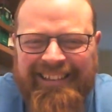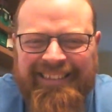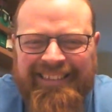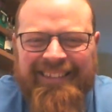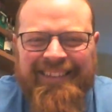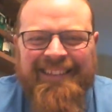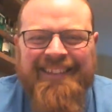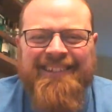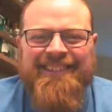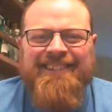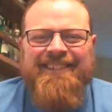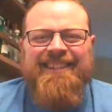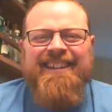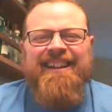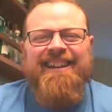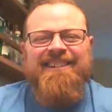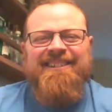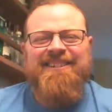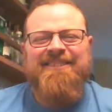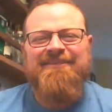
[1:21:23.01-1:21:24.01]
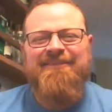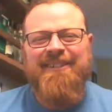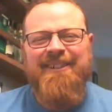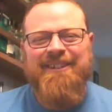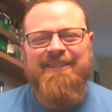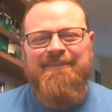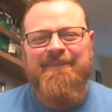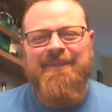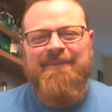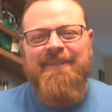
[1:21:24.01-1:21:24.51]
think she actually
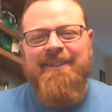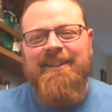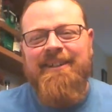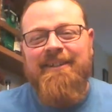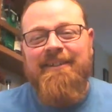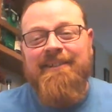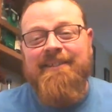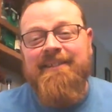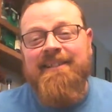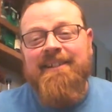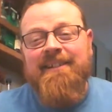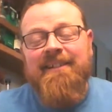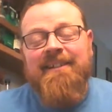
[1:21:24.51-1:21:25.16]
watched my videos,